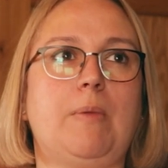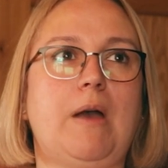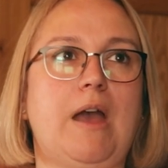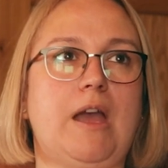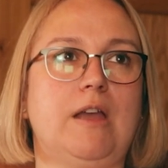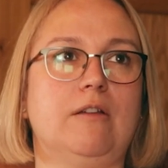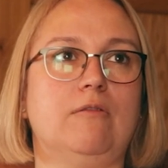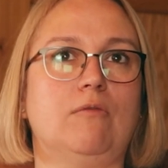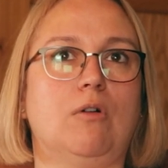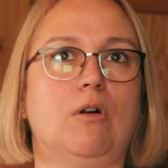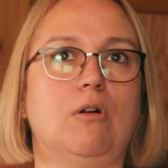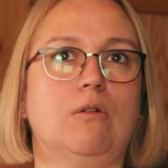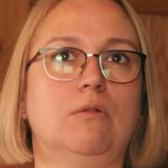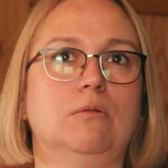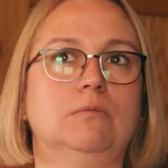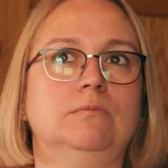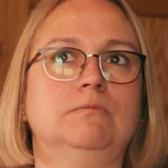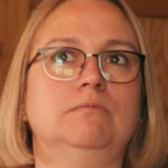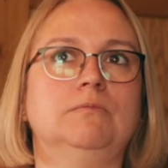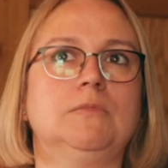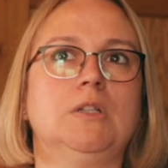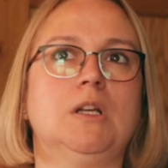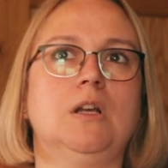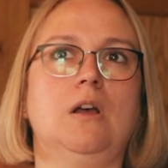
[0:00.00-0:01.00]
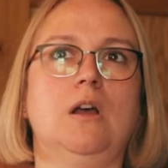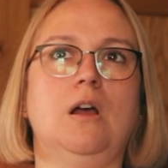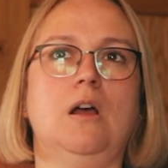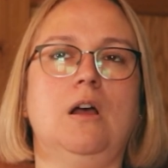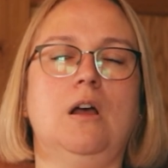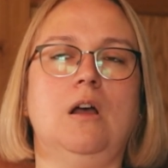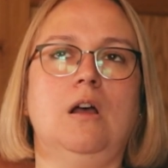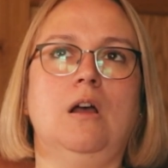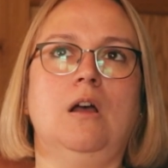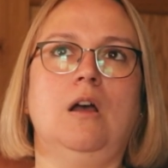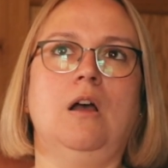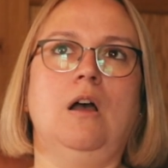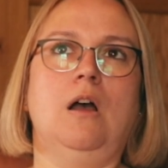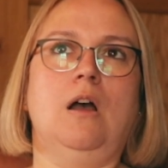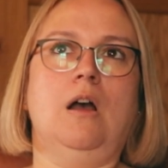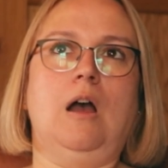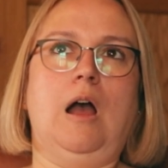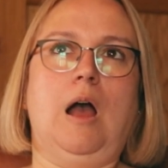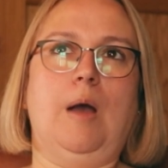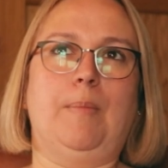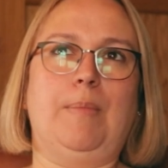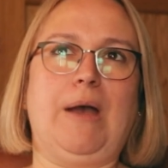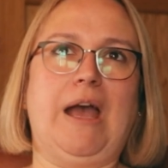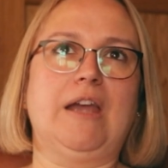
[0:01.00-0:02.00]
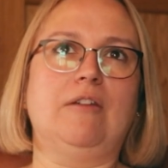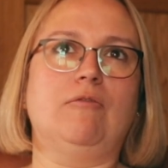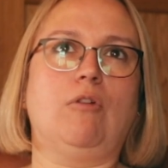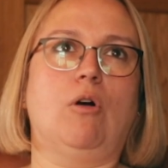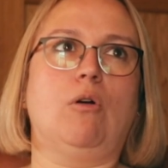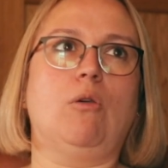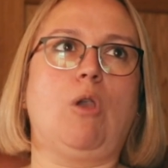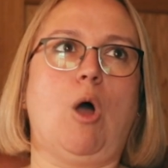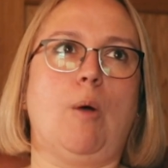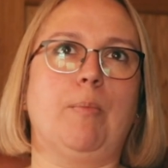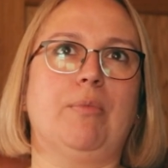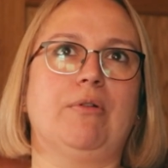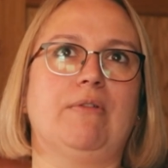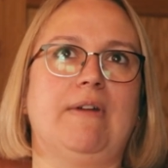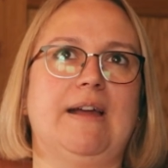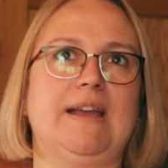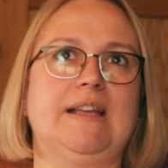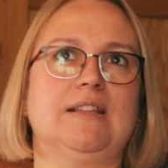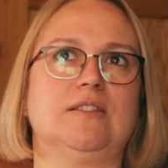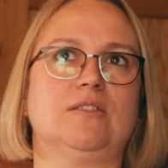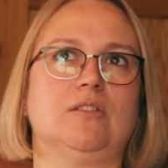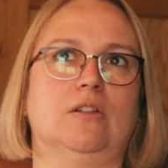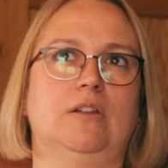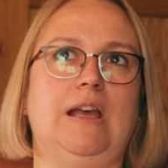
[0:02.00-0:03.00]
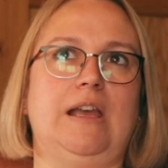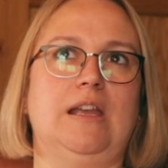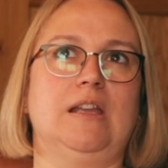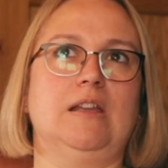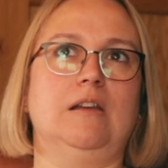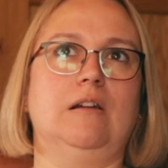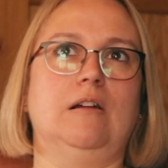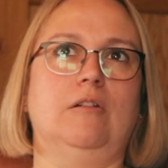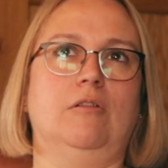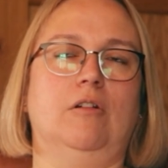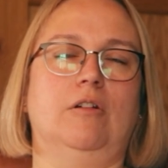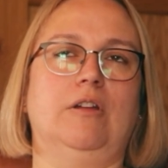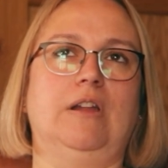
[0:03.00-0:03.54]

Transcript: payroll, a payroll operates on a.